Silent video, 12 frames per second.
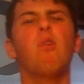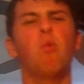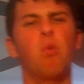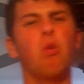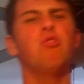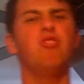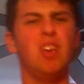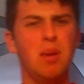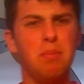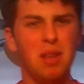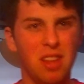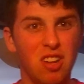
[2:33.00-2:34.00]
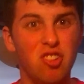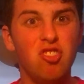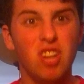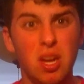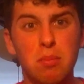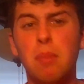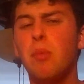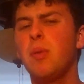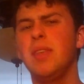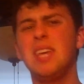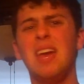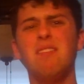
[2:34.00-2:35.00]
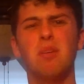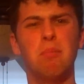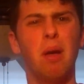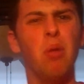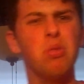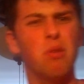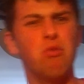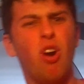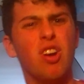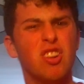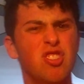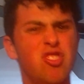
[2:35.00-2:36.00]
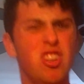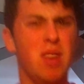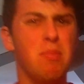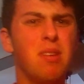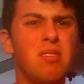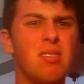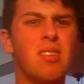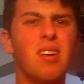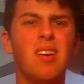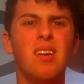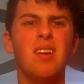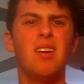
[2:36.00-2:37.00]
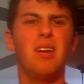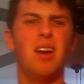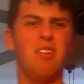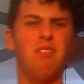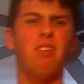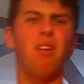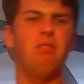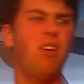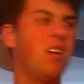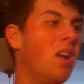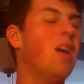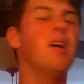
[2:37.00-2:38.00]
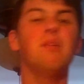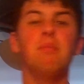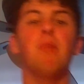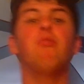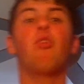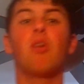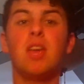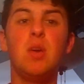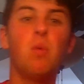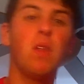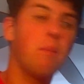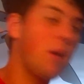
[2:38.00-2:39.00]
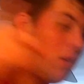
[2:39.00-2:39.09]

of a world champion than she. Remember when they gave the belt to fucking Sheamus? A, a fuck. Before he won the